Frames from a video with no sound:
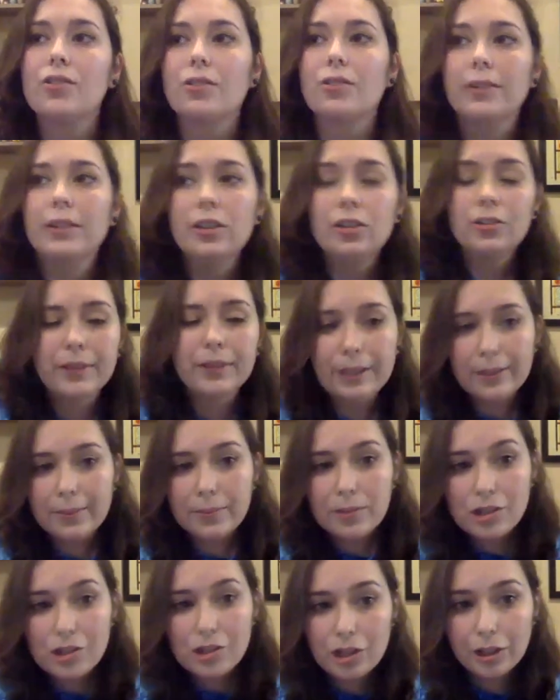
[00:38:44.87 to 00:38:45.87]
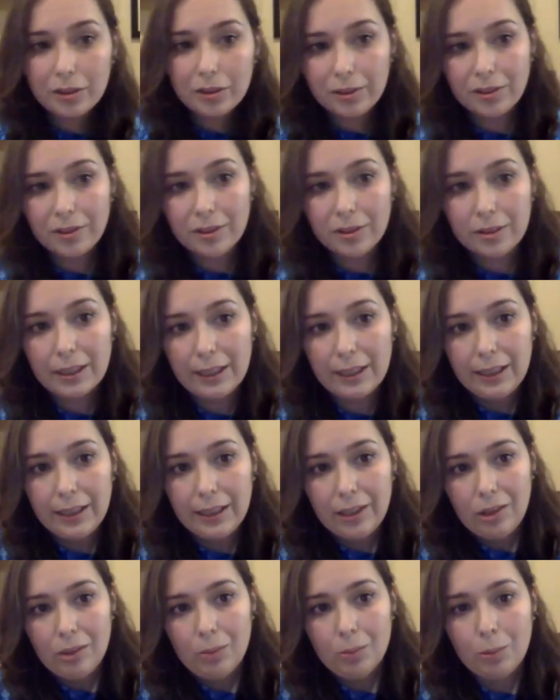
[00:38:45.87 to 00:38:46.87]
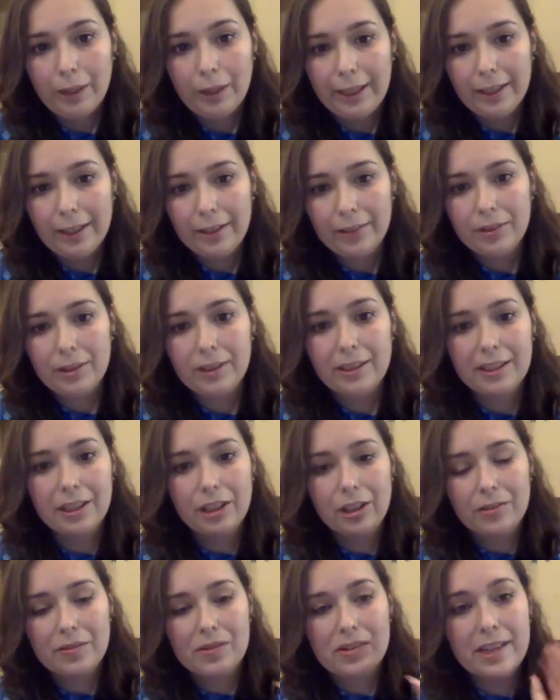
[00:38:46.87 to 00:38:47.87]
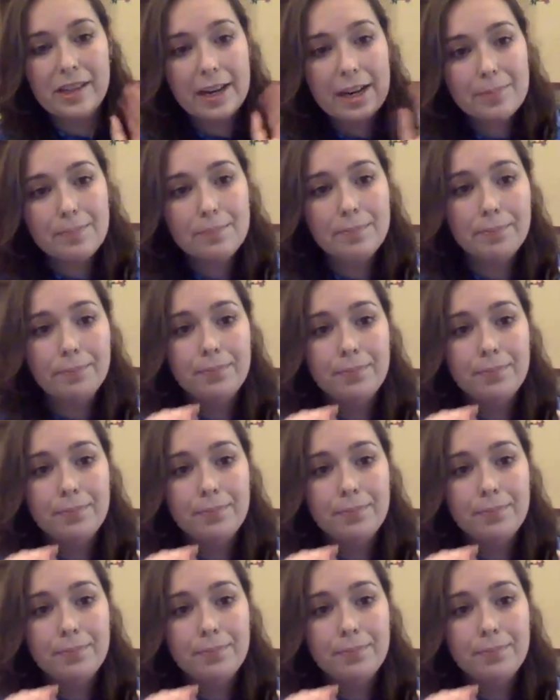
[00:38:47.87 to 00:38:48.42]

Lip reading: a real rhythm to jokes where, set up